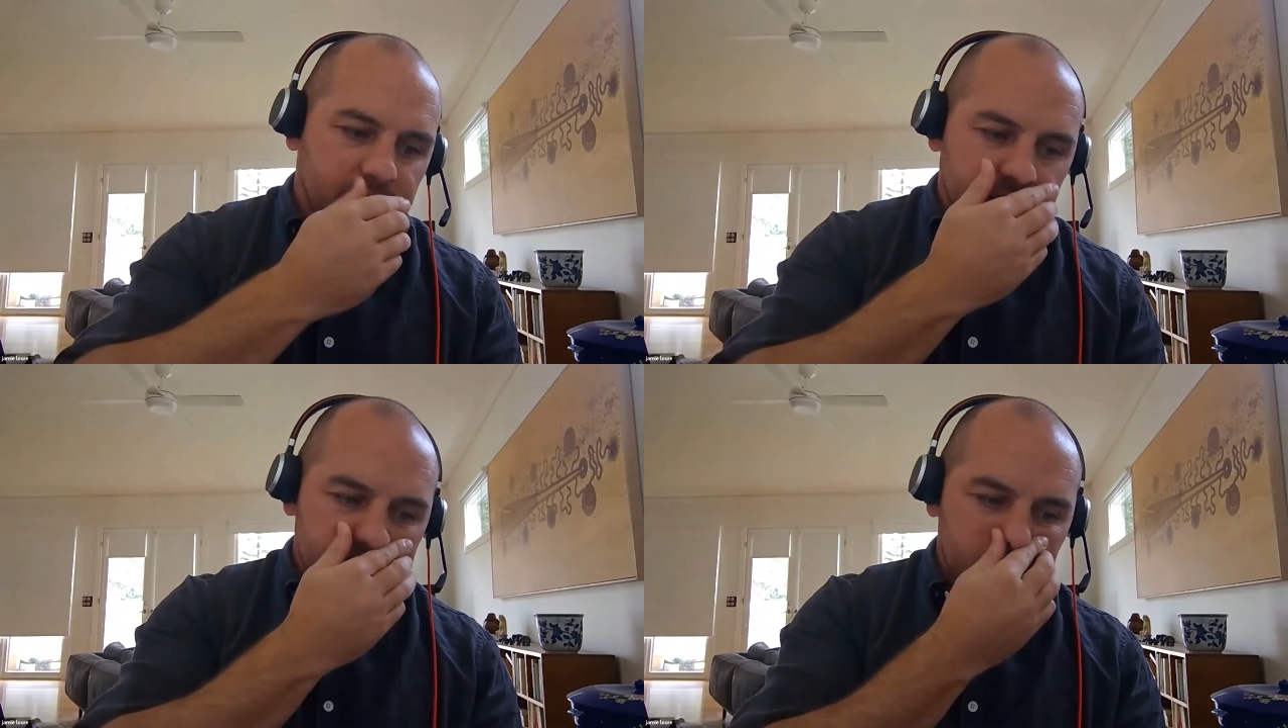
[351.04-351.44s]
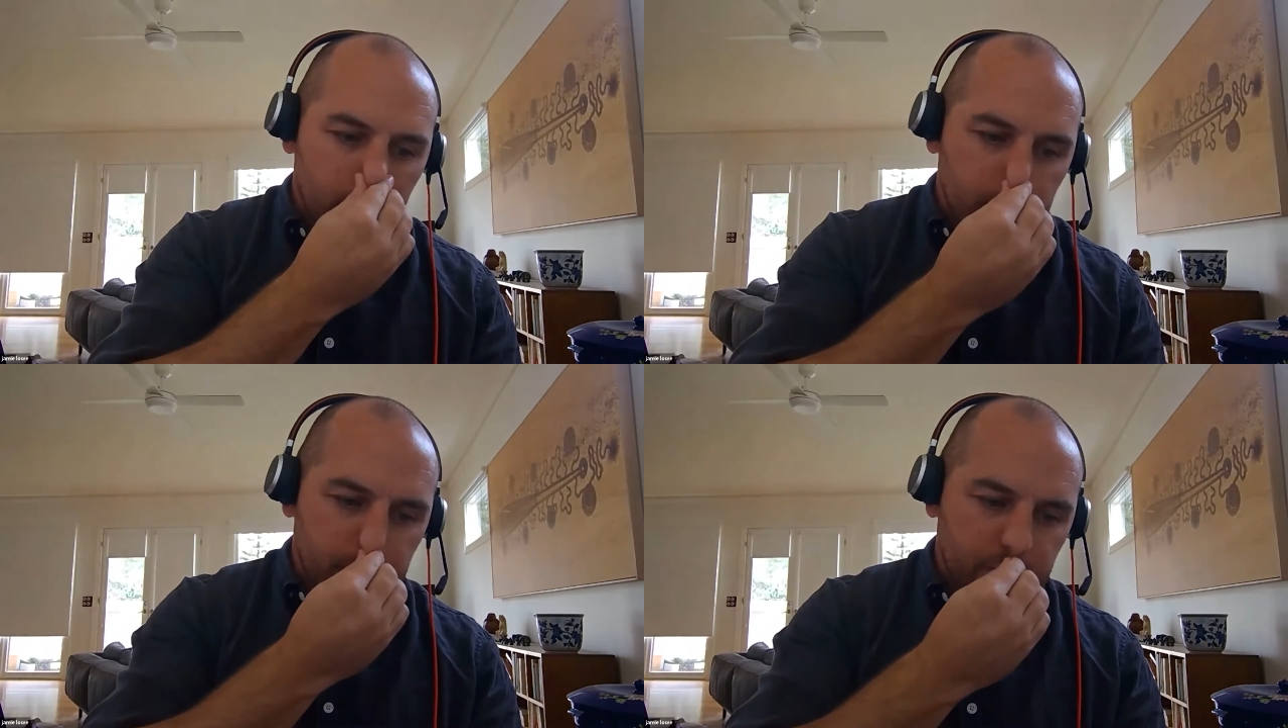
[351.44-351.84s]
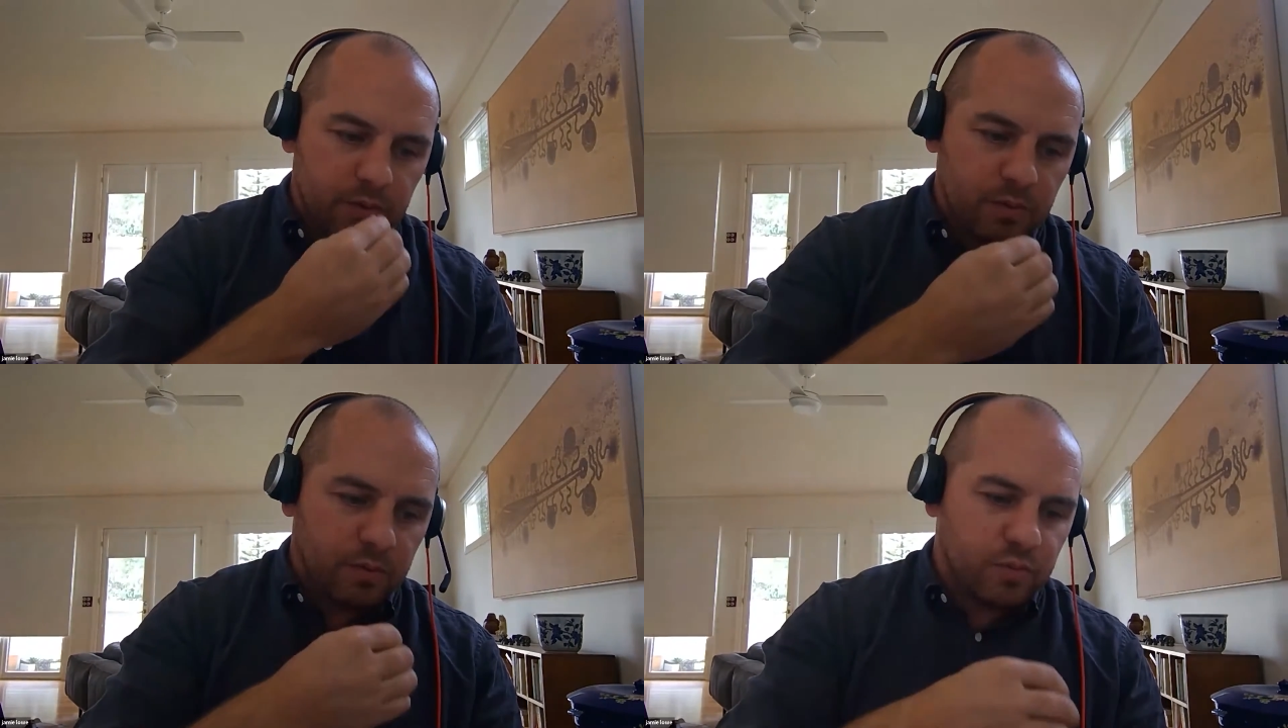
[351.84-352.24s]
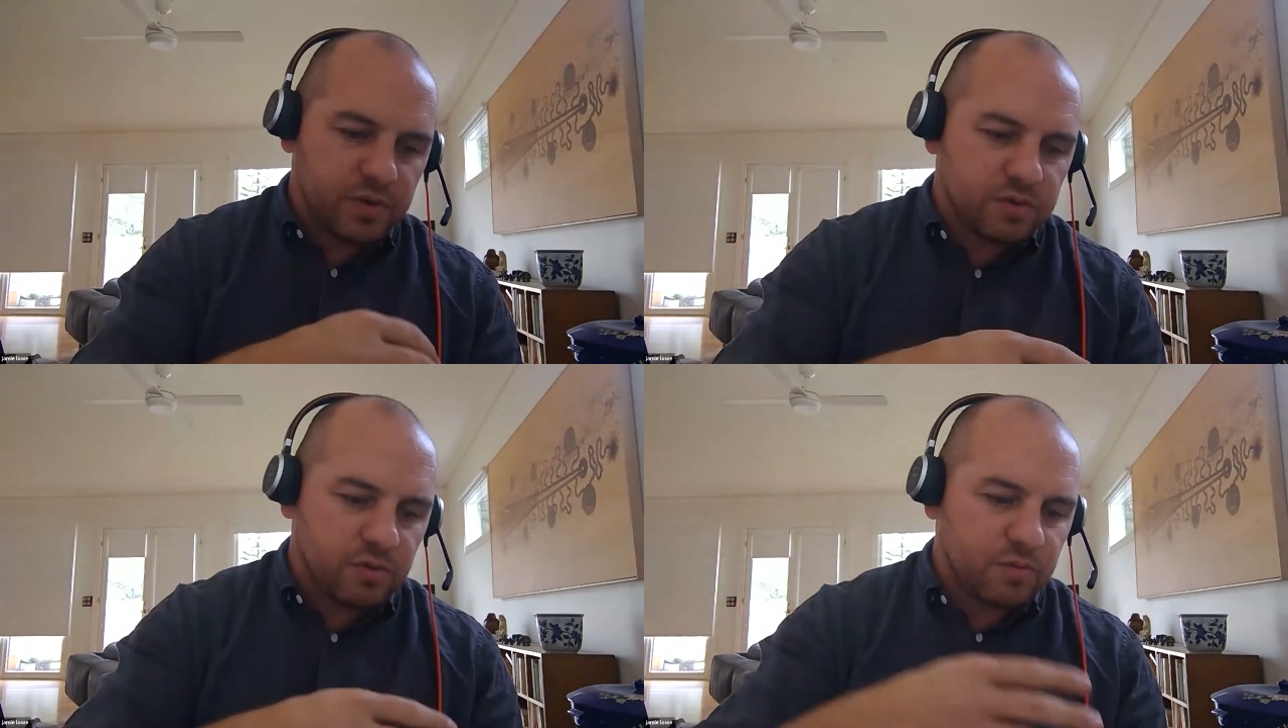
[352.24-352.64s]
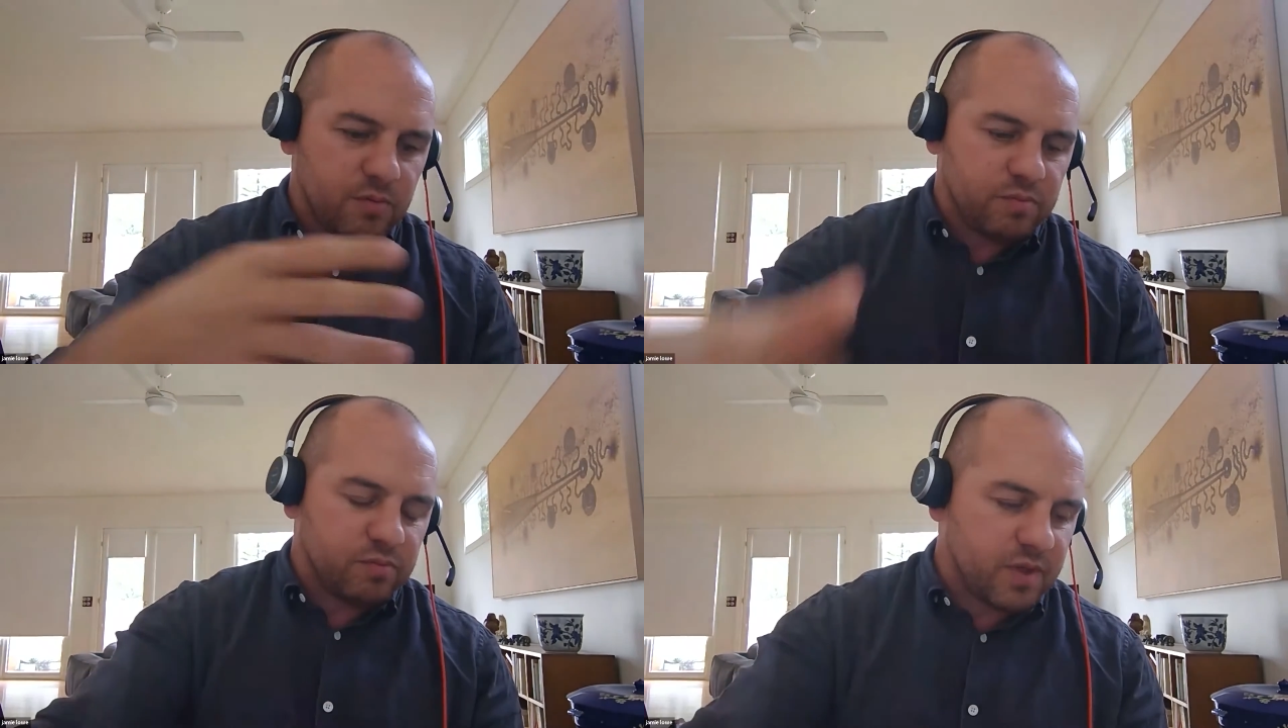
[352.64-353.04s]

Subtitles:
So we thought, well,